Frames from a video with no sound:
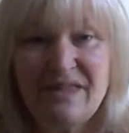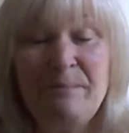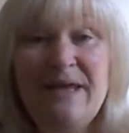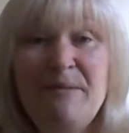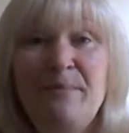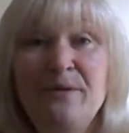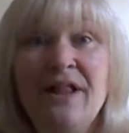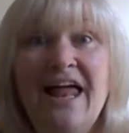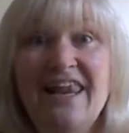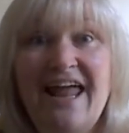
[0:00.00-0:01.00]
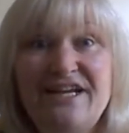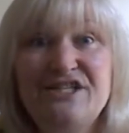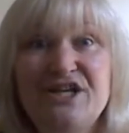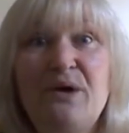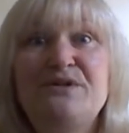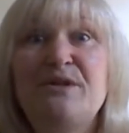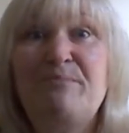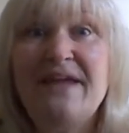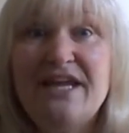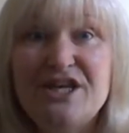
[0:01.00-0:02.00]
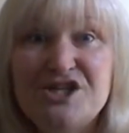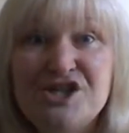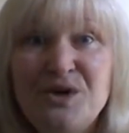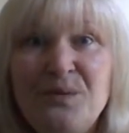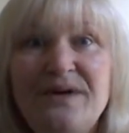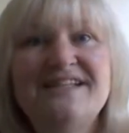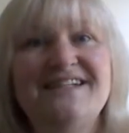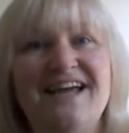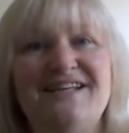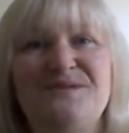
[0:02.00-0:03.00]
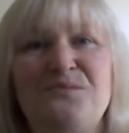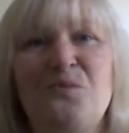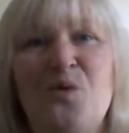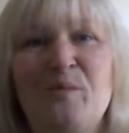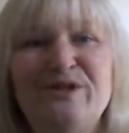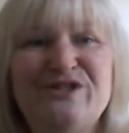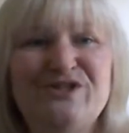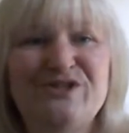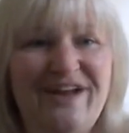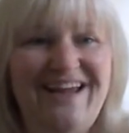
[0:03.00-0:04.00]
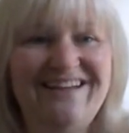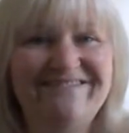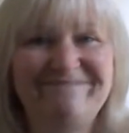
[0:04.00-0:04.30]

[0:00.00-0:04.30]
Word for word: people like to go to the beach when it's nice and warm and sunny.